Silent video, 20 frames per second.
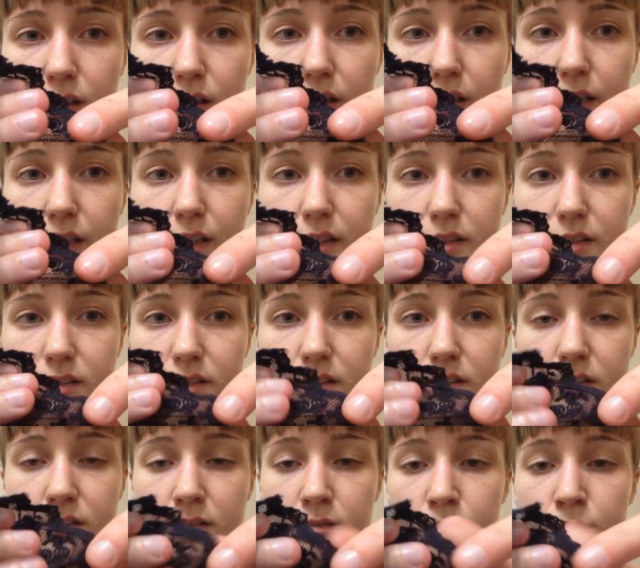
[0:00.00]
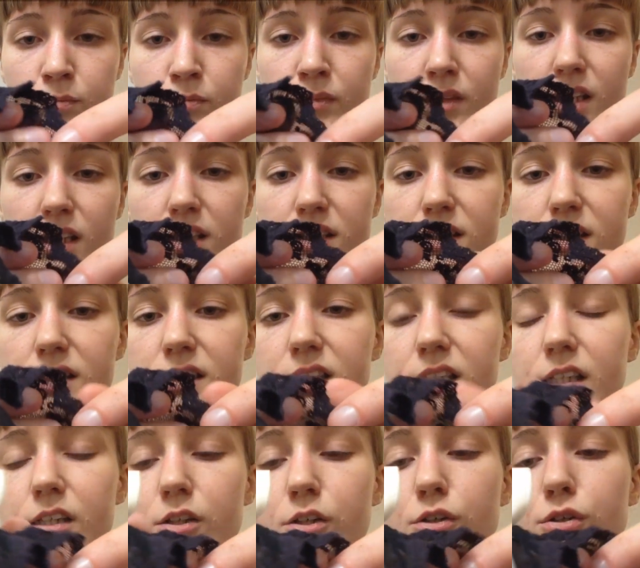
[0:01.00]
lace. This is
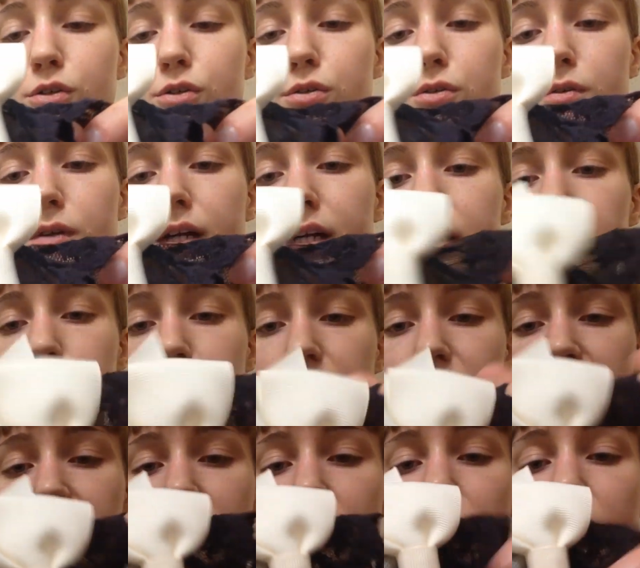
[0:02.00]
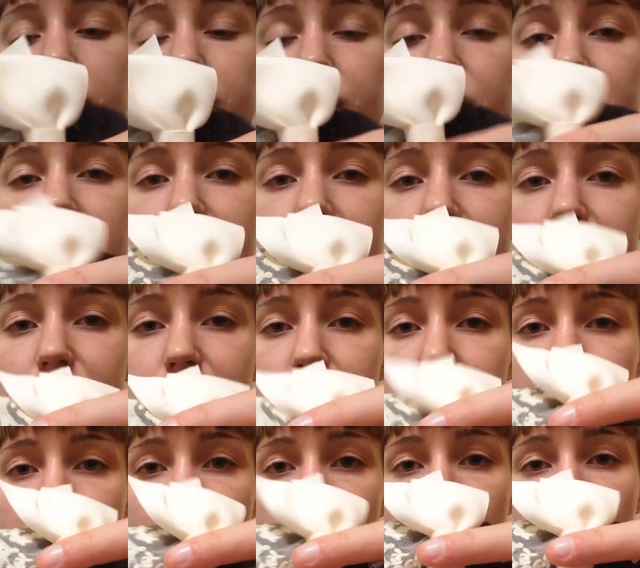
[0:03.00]
incredibly soft. This is